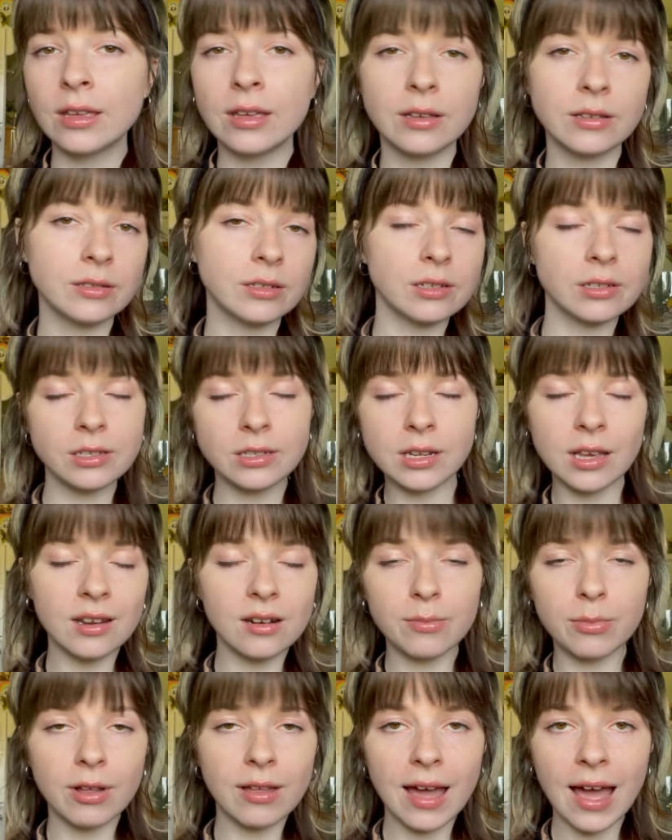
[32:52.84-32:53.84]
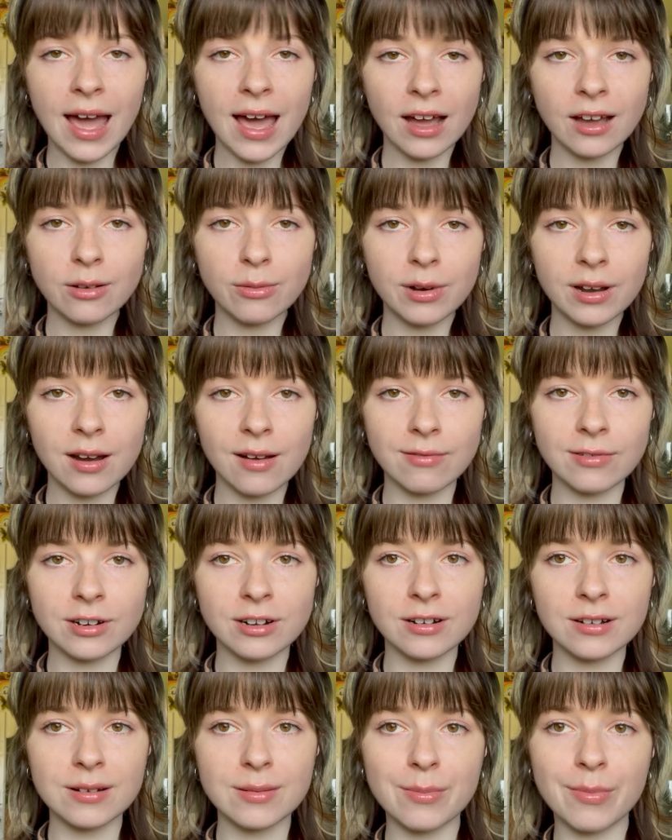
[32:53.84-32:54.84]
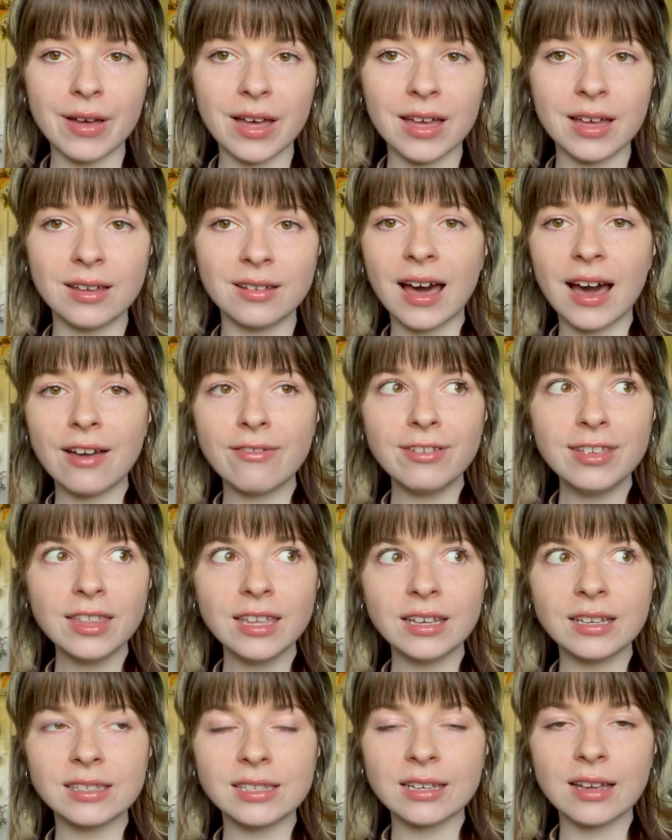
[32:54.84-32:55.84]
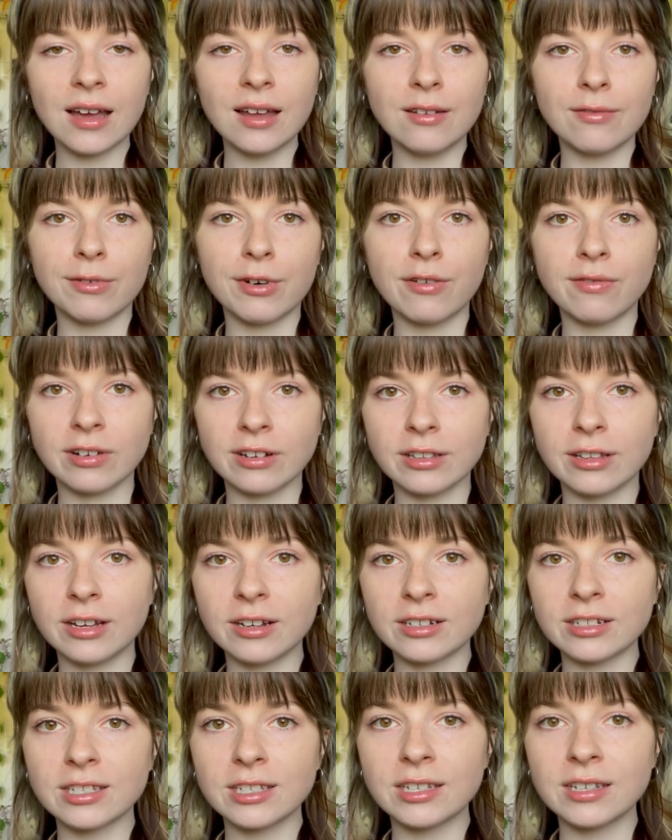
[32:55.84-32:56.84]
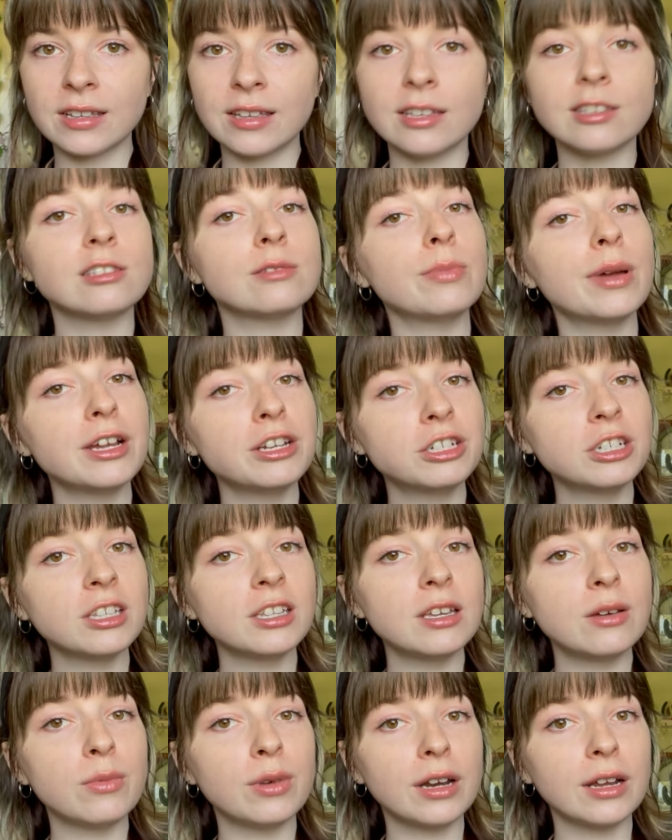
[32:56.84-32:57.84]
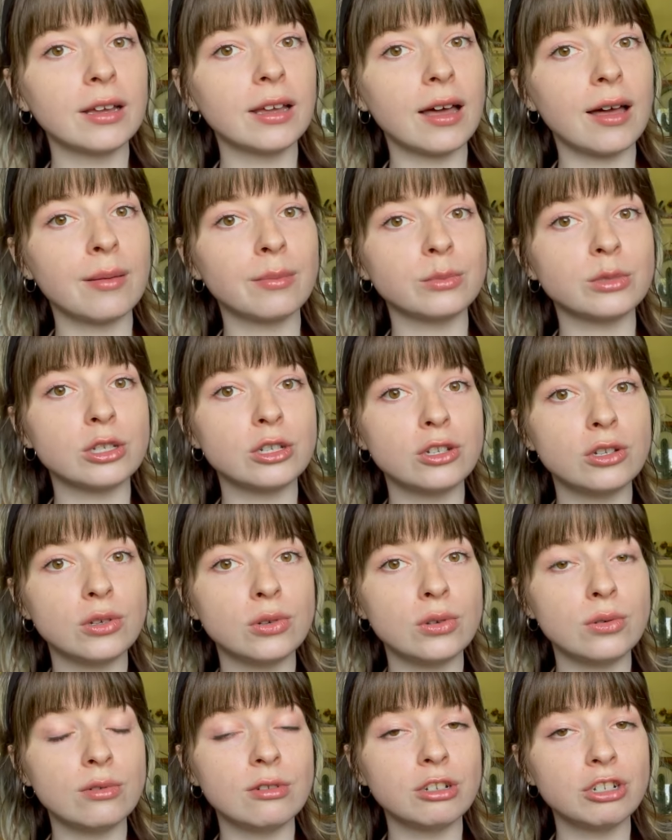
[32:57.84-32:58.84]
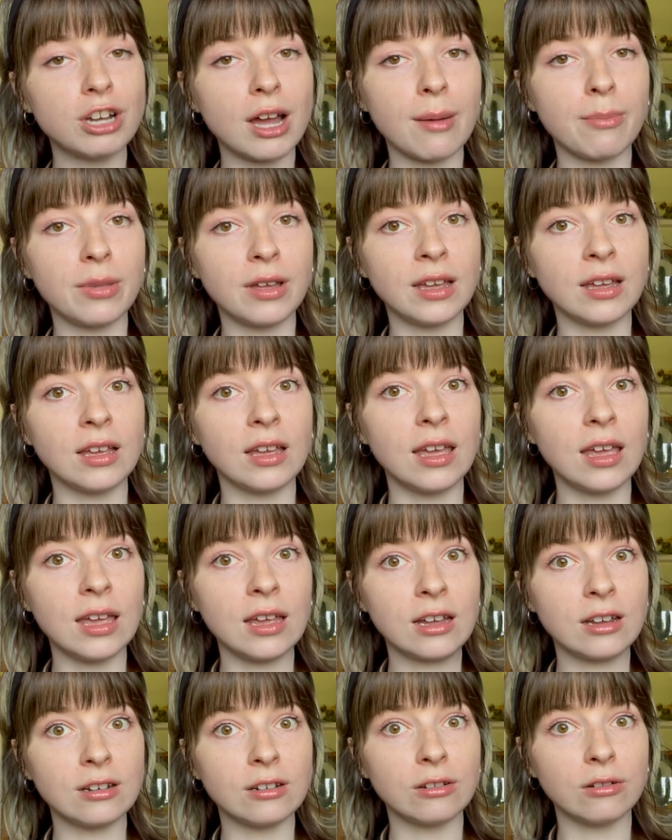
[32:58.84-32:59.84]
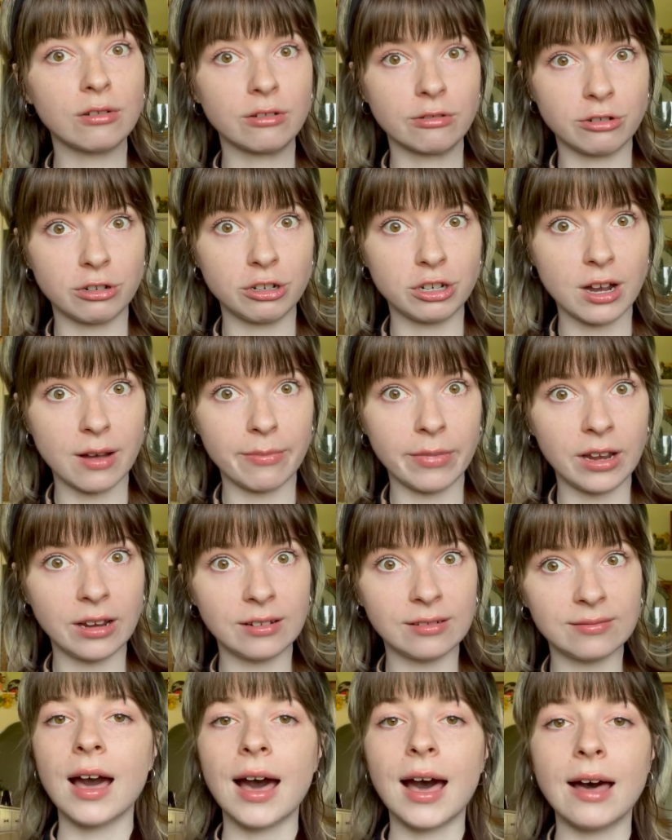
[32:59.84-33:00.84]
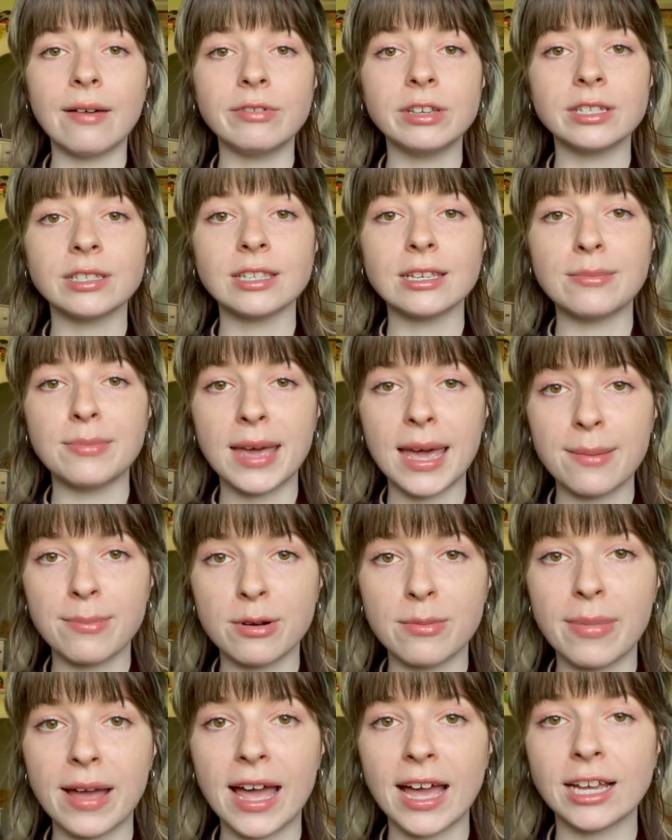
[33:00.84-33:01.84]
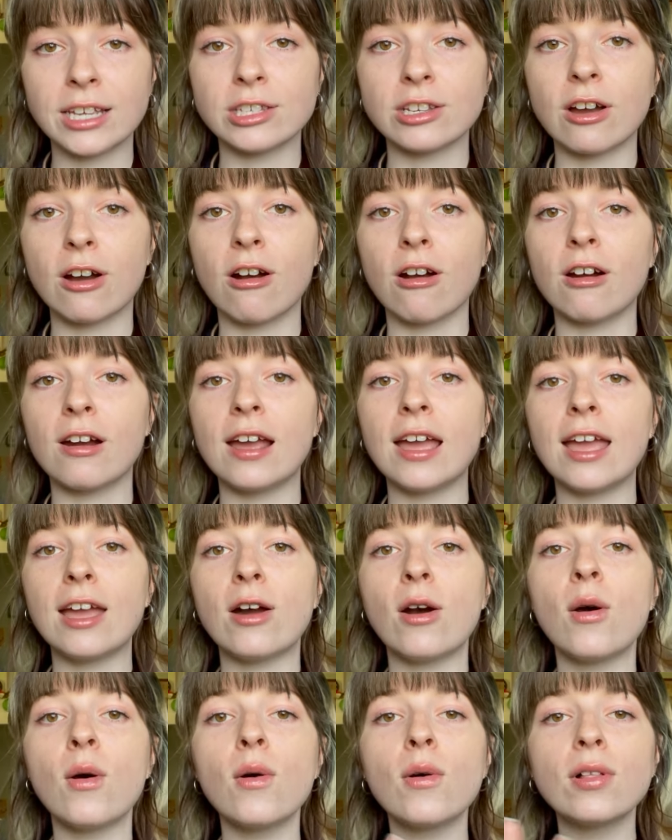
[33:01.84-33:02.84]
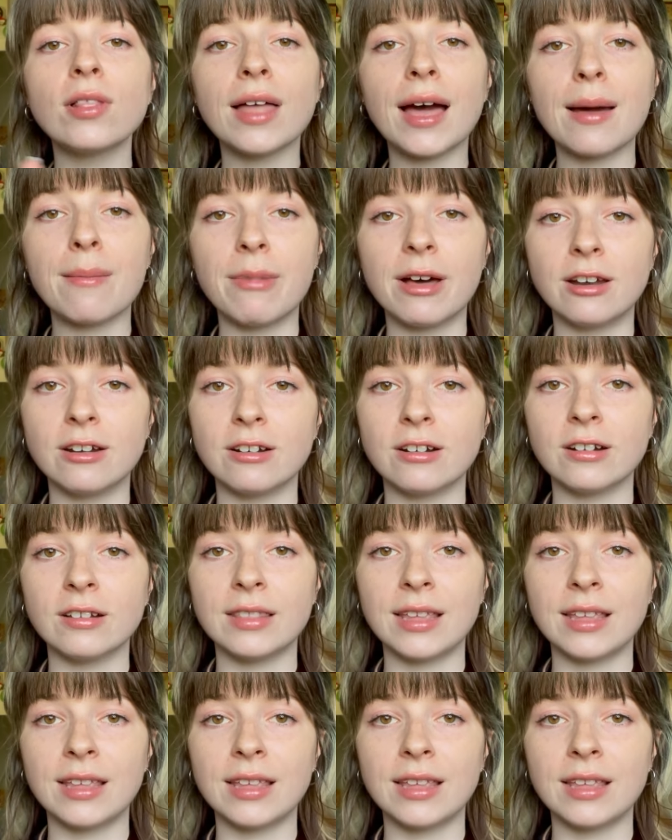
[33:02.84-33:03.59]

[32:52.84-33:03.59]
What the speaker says: sustainable hack, whatever, but I feel like it's kind of overlooked, especially when it comes to shopping and grocery shopping. Obviously, paper bags are a whole lot better